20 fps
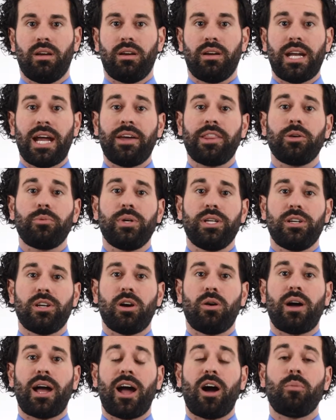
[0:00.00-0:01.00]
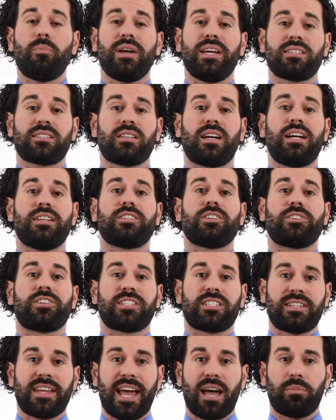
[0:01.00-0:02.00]
Now that we know how baselines are
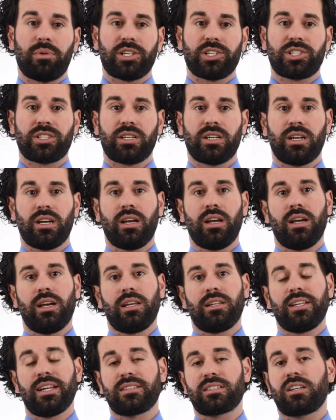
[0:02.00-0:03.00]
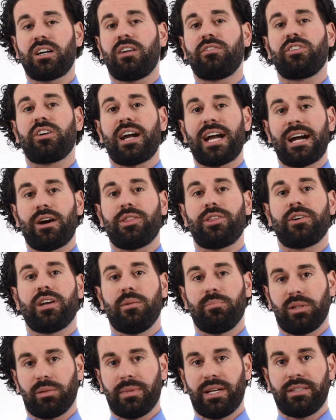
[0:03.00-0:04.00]
established, let's cover how they're
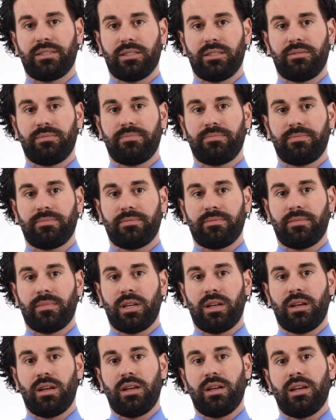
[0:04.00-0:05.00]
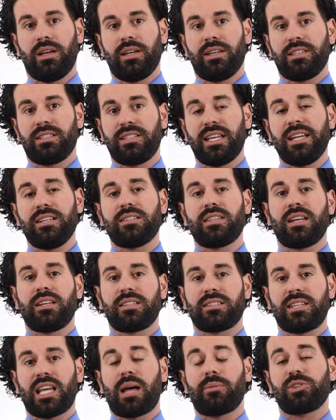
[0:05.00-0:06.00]
implemented. States that
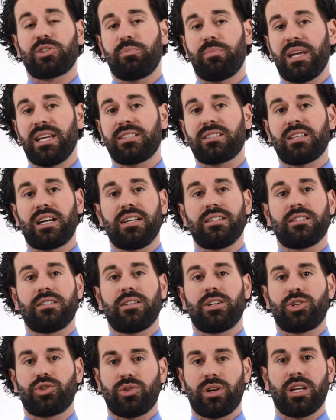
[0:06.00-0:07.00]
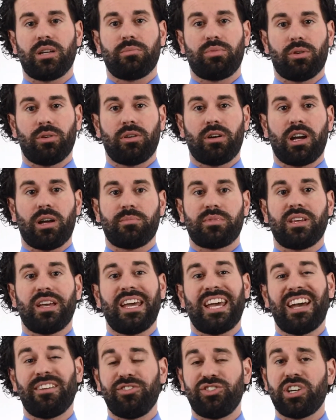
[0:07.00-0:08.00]
establish baselines in their trading programs
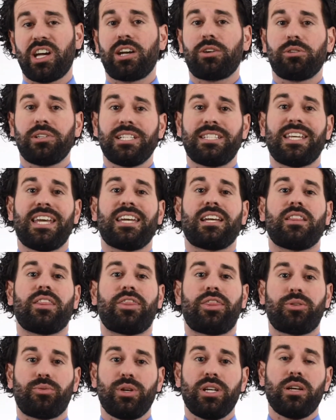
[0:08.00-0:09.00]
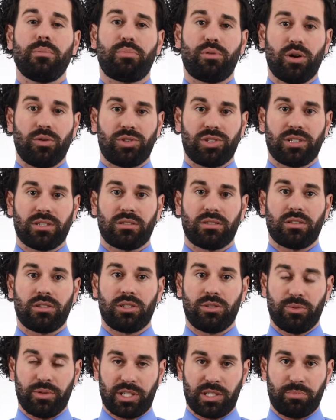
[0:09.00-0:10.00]
have generally taken three approaches
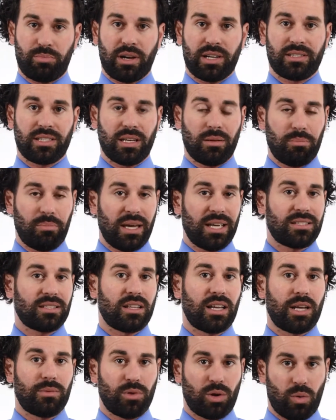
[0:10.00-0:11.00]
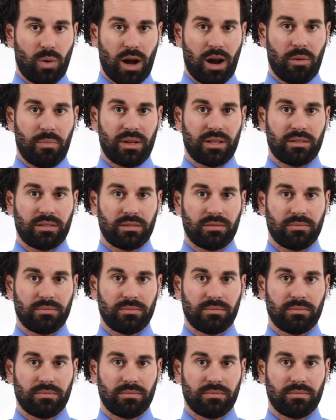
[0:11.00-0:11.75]
to expressing baseline requirements.